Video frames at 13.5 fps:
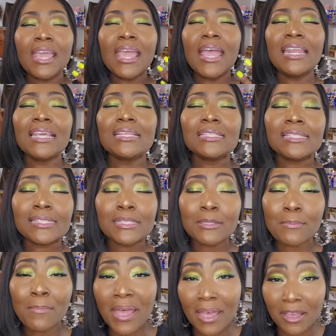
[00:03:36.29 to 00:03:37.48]
and it
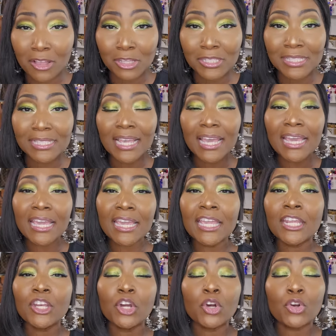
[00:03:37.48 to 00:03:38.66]
smells
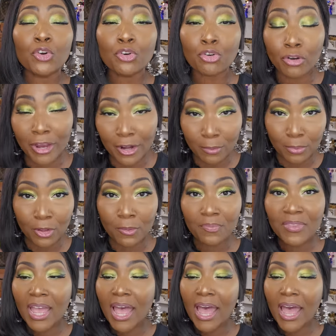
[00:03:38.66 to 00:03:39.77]
incredible.